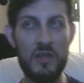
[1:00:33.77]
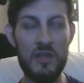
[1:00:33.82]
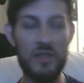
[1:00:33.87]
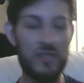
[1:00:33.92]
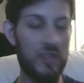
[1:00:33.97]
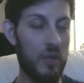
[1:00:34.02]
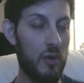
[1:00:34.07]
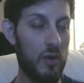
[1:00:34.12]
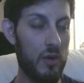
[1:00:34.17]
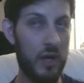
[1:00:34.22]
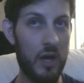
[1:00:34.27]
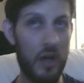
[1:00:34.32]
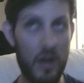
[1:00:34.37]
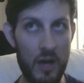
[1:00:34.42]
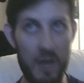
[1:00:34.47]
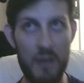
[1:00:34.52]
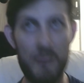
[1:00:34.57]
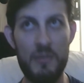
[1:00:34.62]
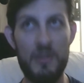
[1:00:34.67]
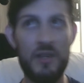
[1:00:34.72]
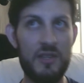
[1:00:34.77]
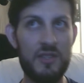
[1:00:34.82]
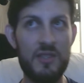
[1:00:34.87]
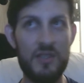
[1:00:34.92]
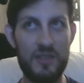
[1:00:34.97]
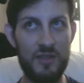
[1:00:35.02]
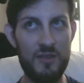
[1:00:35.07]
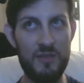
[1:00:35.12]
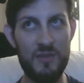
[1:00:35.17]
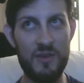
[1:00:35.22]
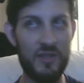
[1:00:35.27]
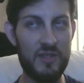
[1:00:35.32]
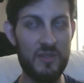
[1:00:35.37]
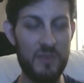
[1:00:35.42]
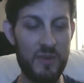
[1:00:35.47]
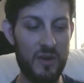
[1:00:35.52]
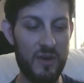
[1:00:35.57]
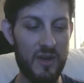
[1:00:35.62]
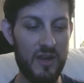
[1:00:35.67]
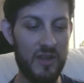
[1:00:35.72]
so common to human
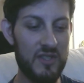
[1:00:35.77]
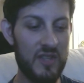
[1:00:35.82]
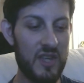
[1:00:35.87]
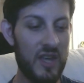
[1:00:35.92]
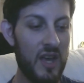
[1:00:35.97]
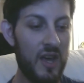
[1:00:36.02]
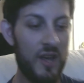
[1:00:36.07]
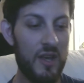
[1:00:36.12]
experience,